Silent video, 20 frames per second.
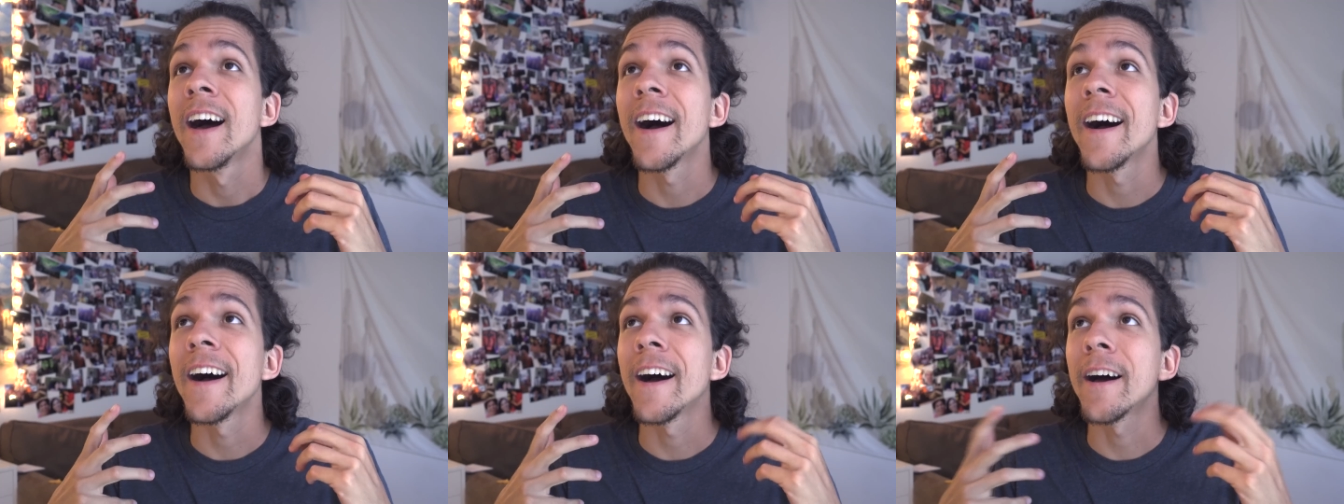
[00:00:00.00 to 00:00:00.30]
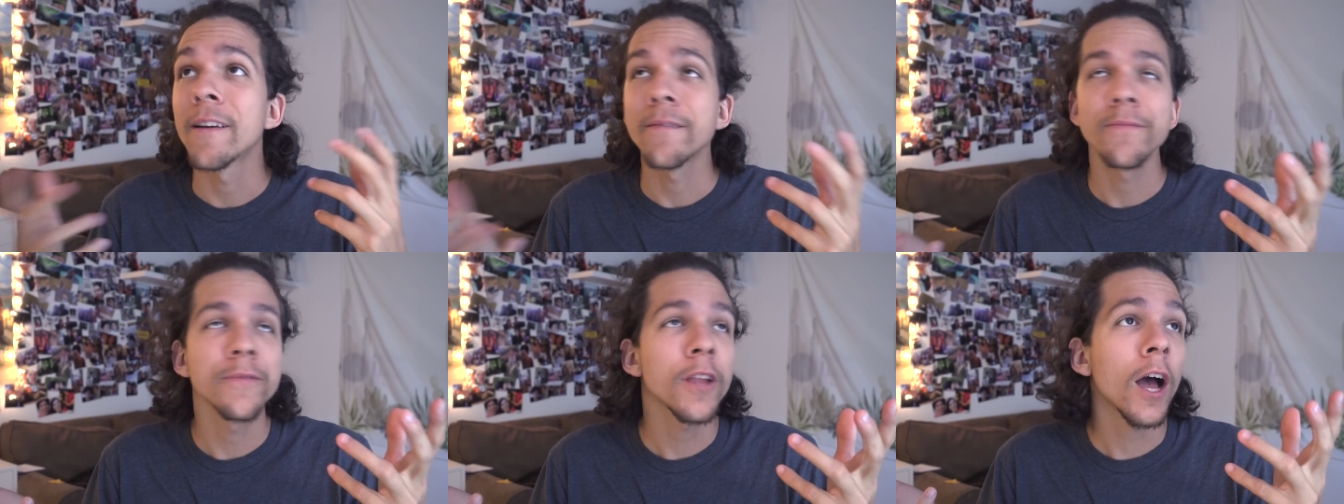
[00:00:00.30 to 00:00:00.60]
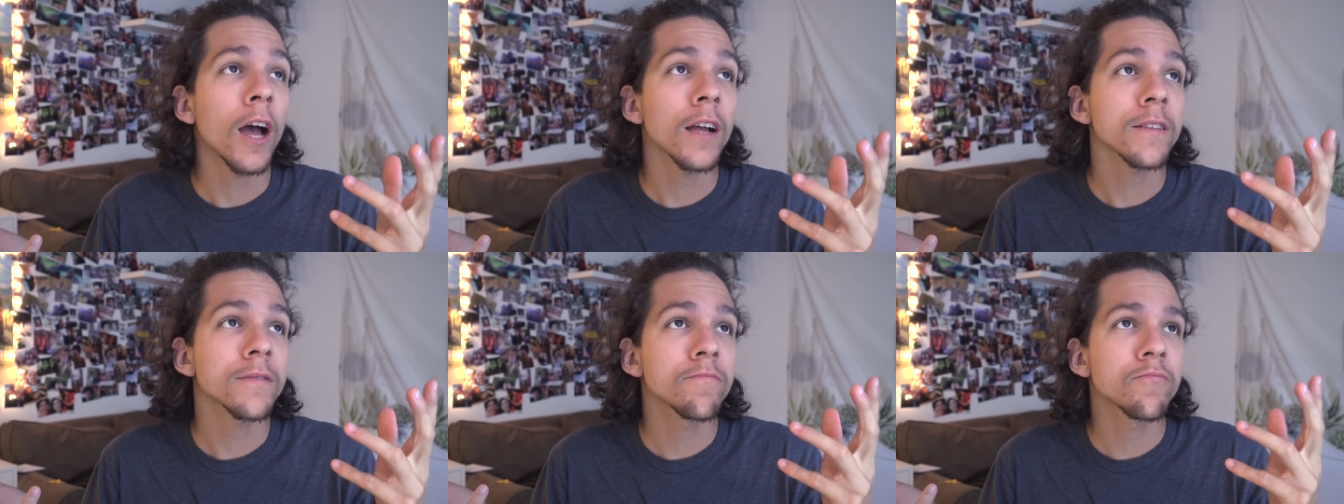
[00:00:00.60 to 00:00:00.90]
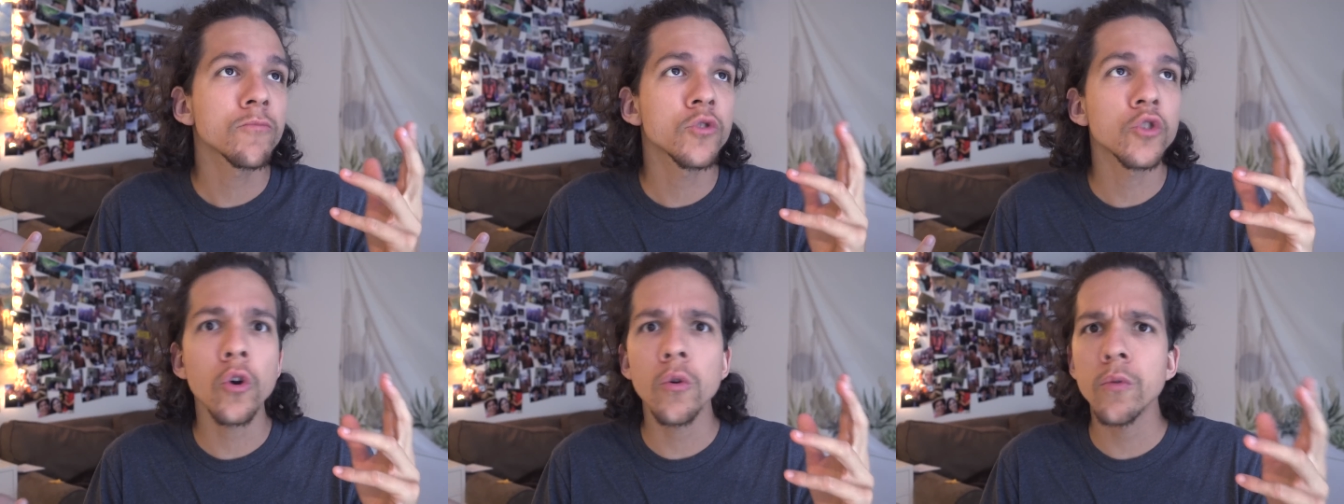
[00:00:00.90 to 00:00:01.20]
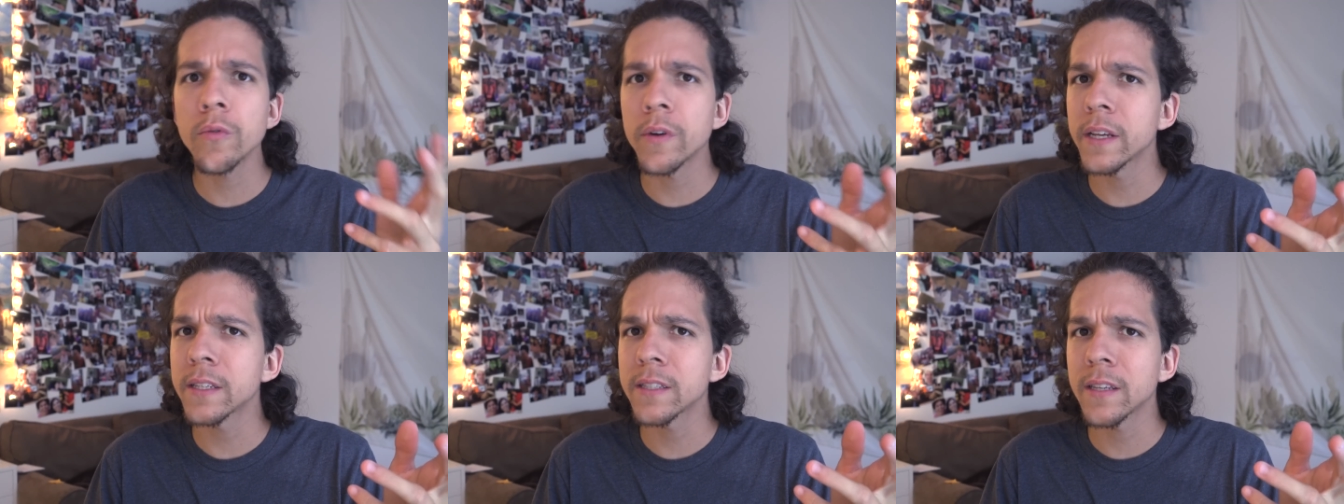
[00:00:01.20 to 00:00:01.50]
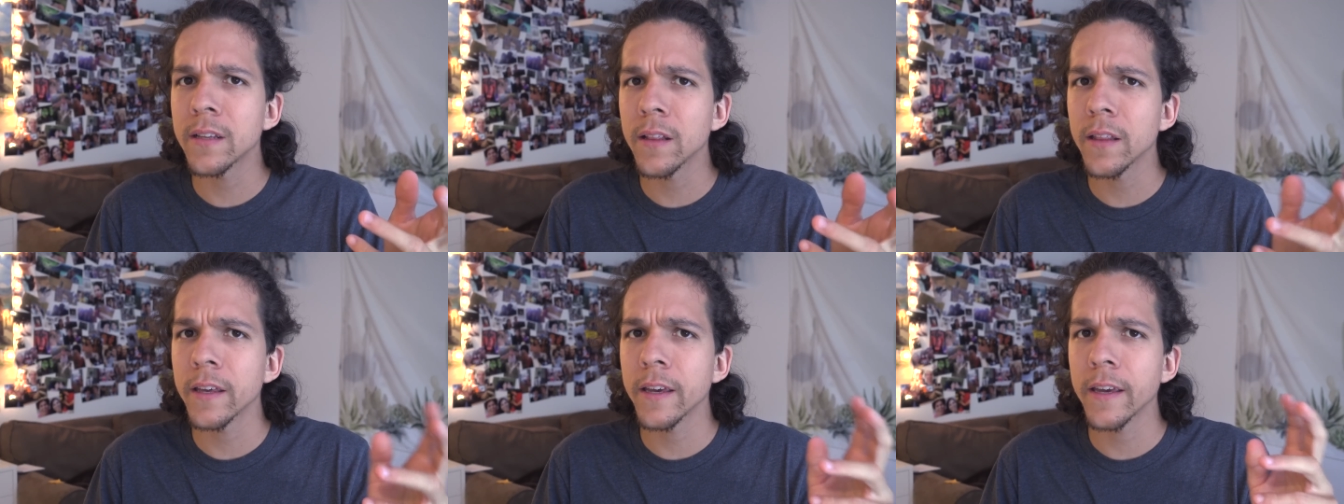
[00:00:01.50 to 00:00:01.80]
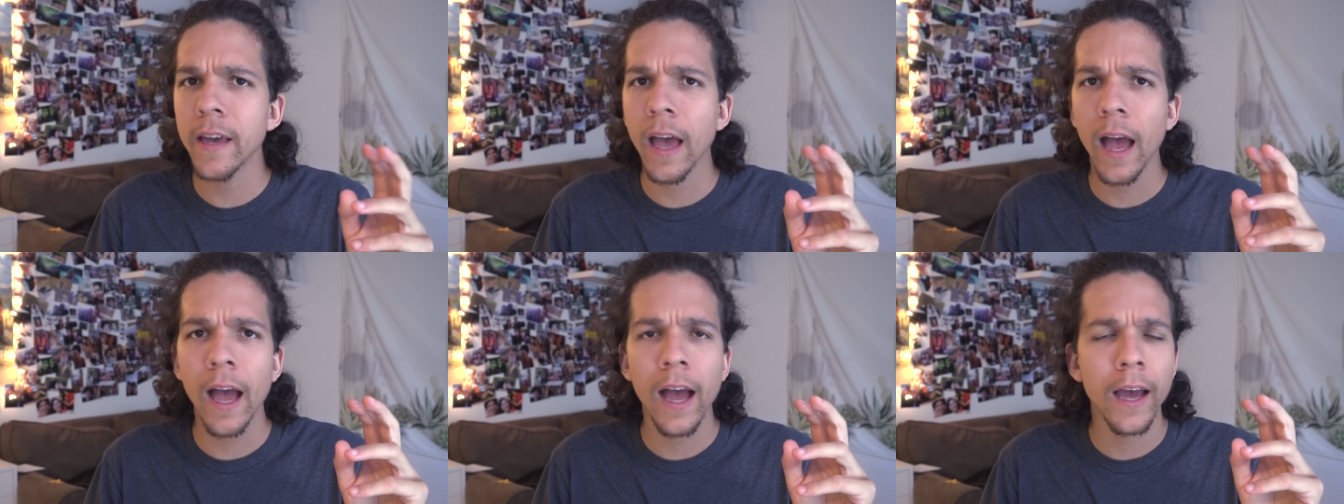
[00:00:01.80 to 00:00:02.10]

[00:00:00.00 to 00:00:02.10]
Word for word: Uh, not so recently,